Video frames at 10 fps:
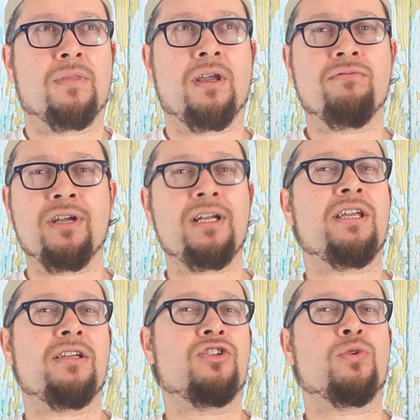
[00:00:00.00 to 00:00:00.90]
I
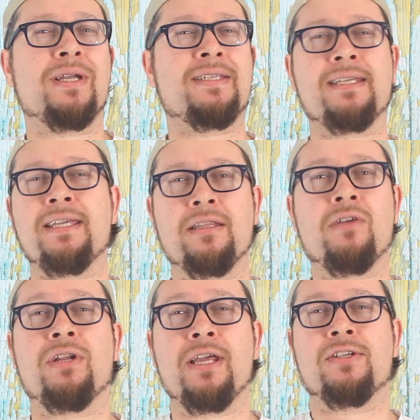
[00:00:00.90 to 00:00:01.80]
really enjoyed seeing their
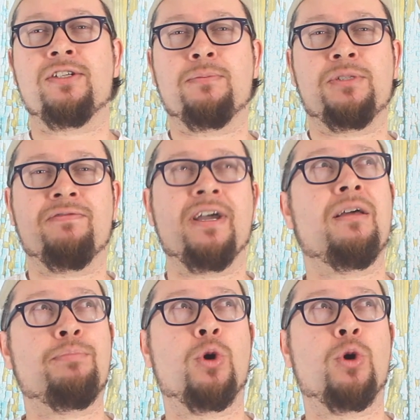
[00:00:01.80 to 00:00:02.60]
relationship develop